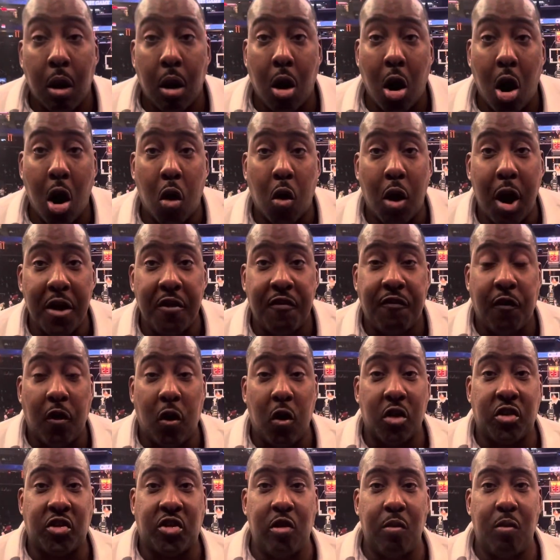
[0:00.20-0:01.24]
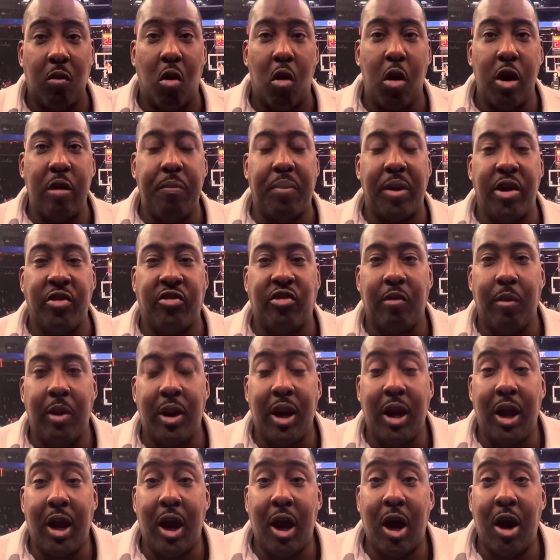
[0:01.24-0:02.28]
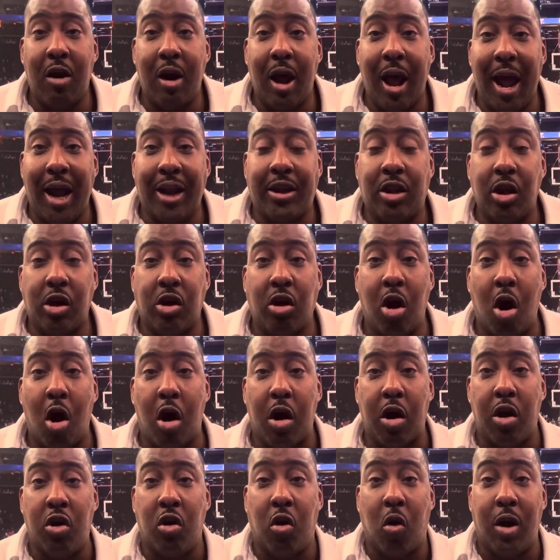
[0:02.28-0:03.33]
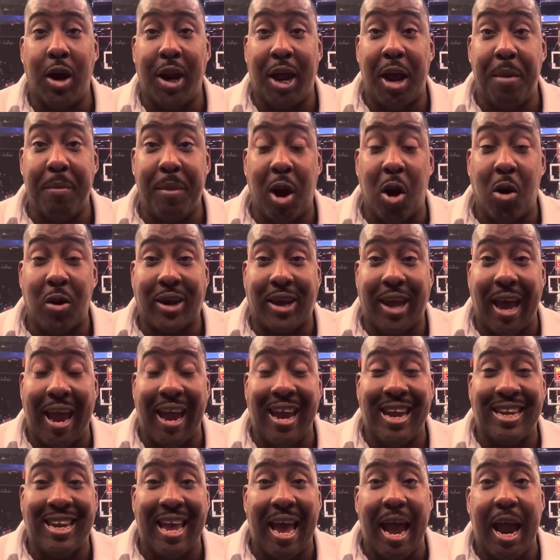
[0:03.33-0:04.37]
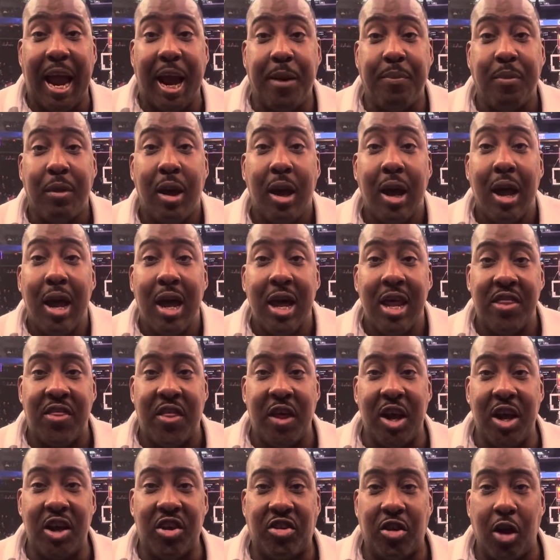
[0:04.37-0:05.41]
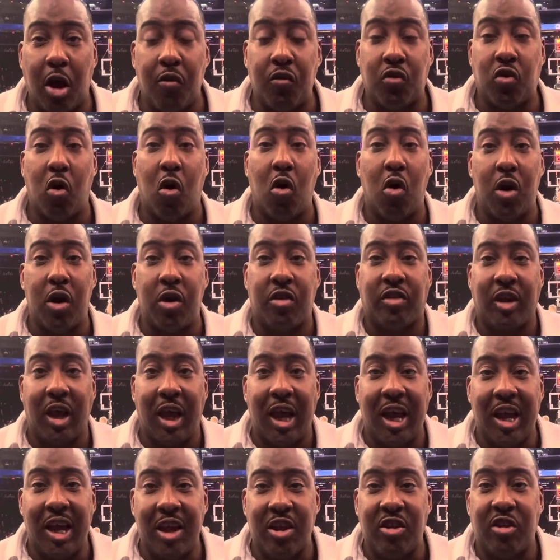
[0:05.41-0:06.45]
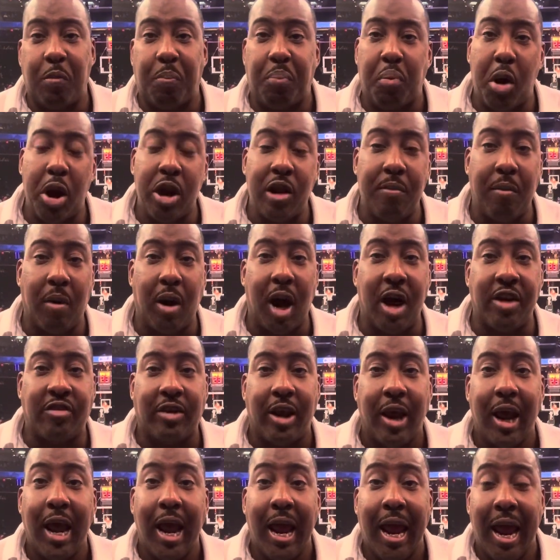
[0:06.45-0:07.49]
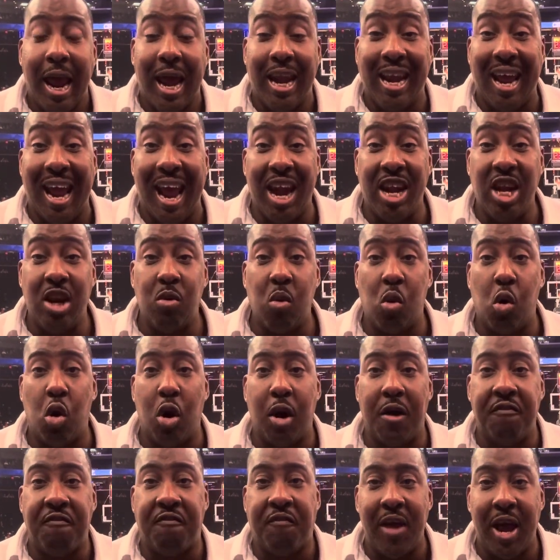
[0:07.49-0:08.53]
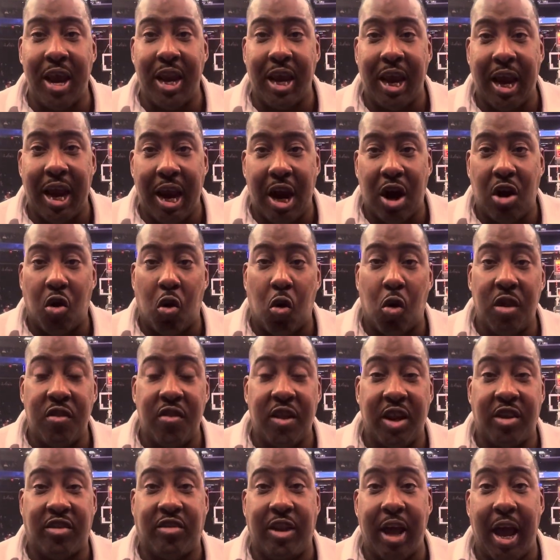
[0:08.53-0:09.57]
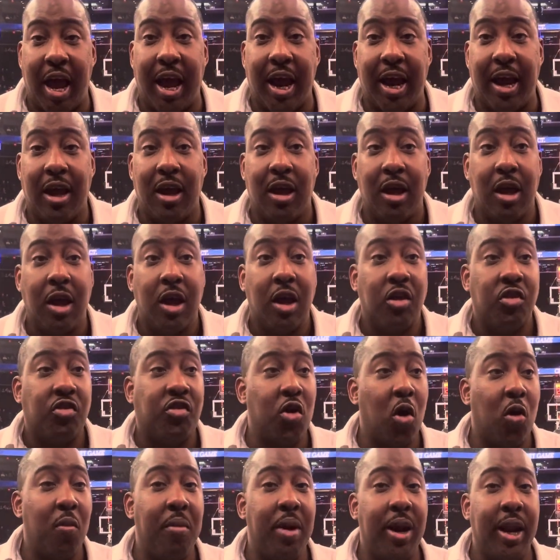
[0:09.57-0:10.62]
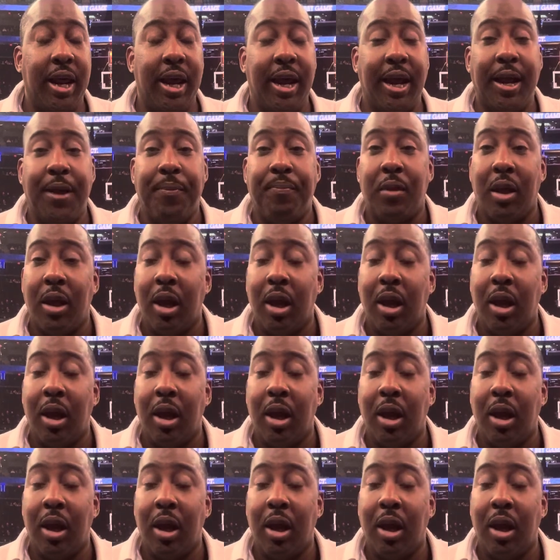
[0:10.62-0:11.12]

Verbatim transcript: All right, folks, Samori Benjamin here at the Garden on MLK Day. This, of course, is pretty much an annual event here on this day. So many